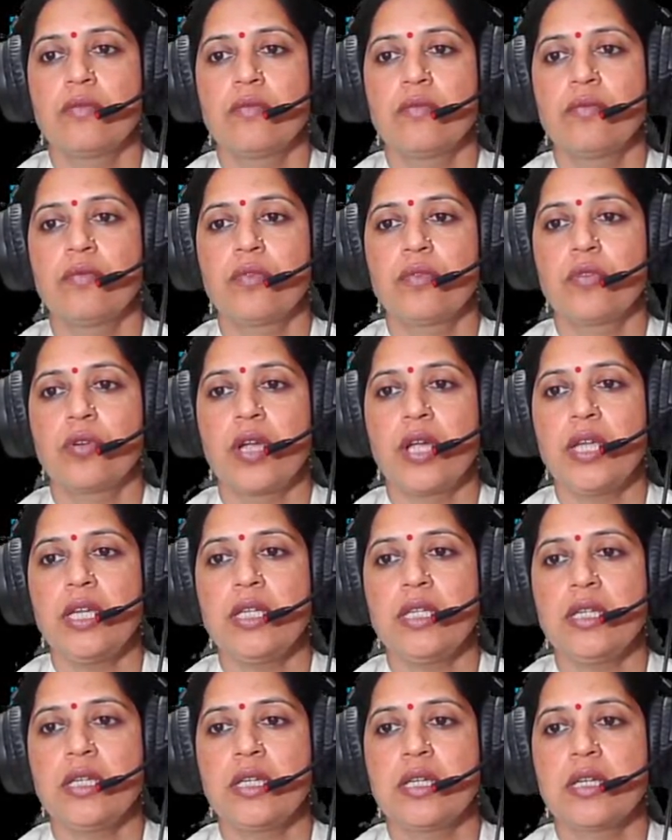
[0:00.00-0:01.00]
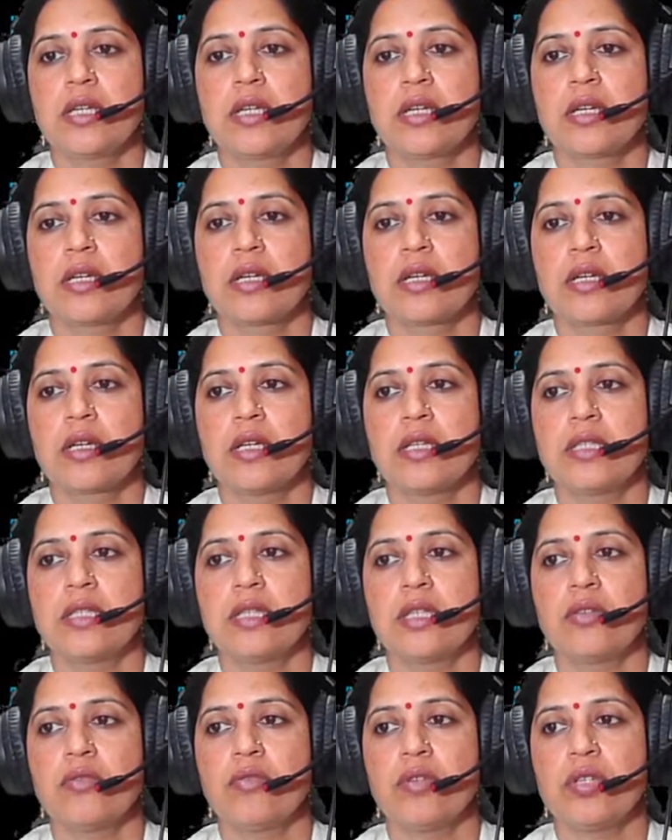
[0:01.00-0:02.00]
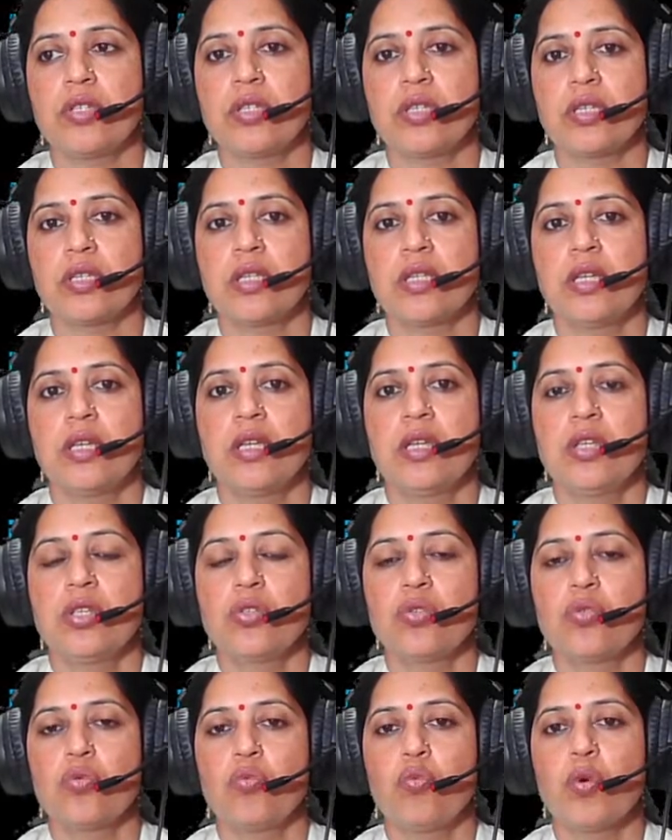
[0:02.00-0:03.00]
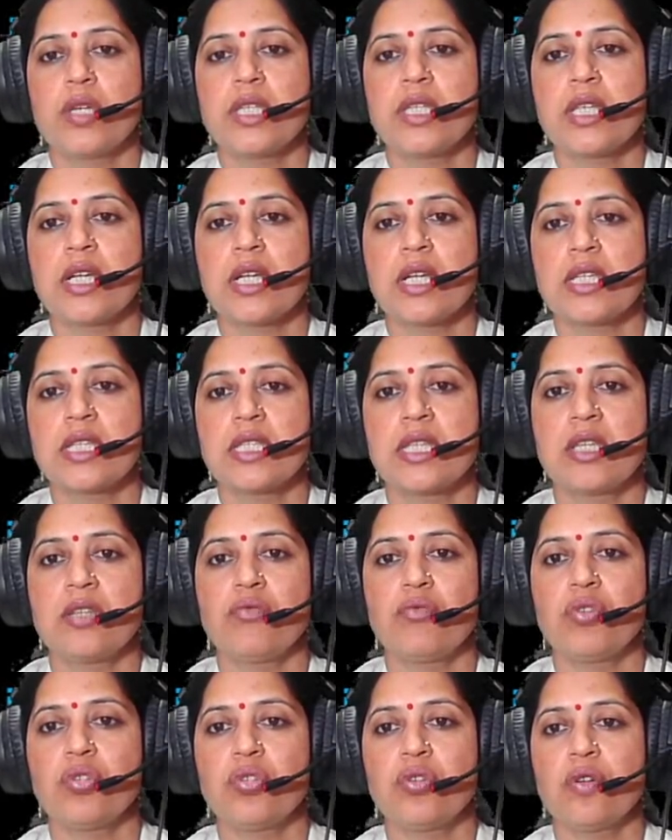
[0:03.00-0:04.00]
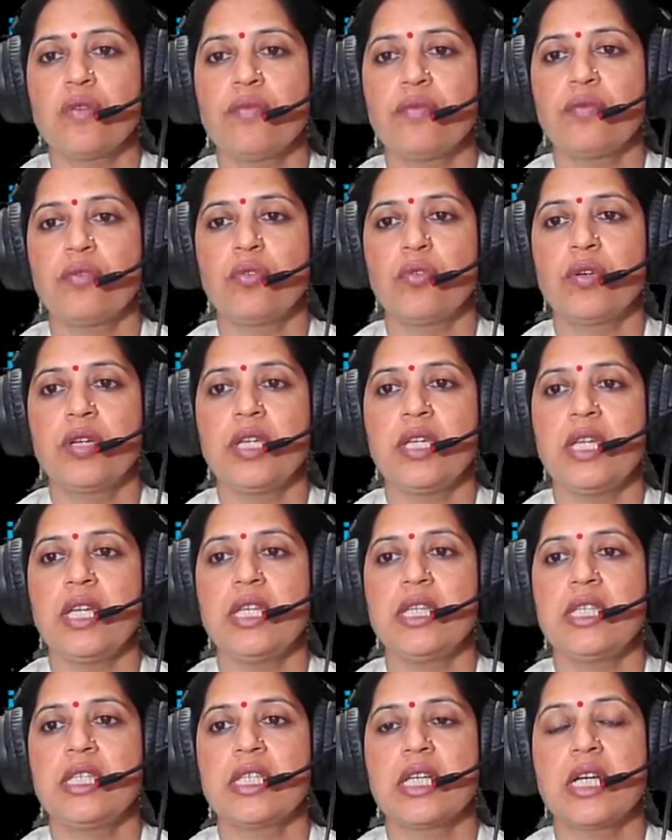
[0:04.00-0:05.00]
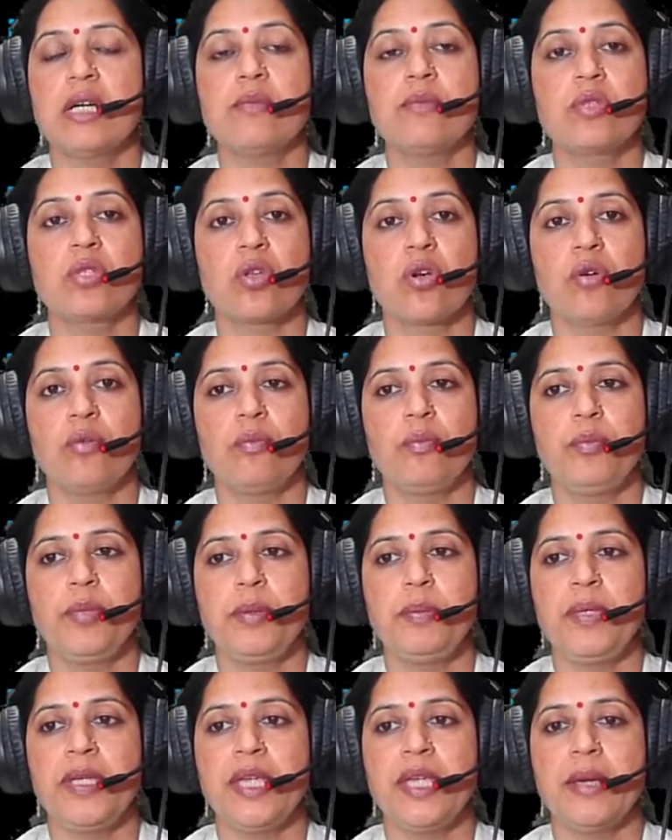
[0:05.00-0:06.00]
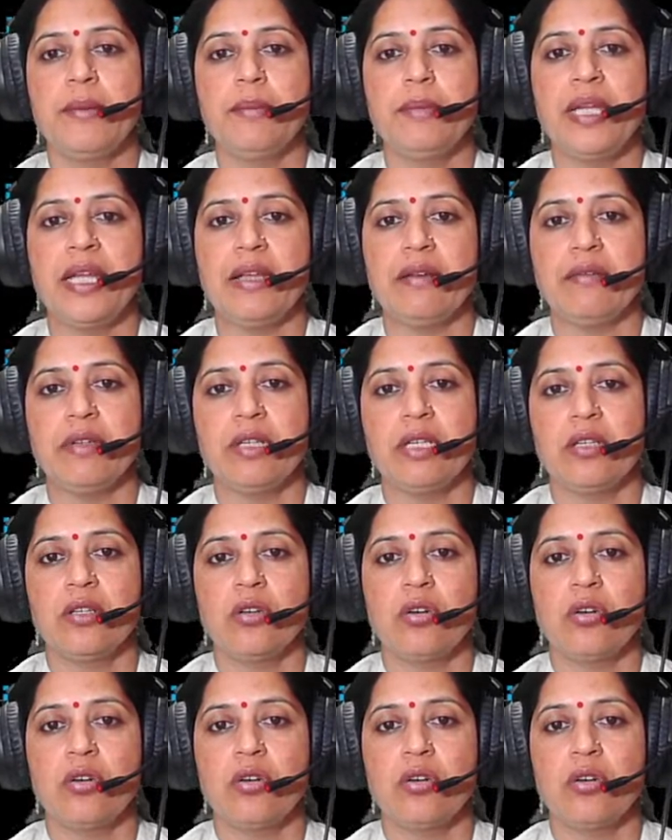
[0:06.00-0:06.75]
Fluoride concentration. So what is the concentration of fluoride in terms of ppm level?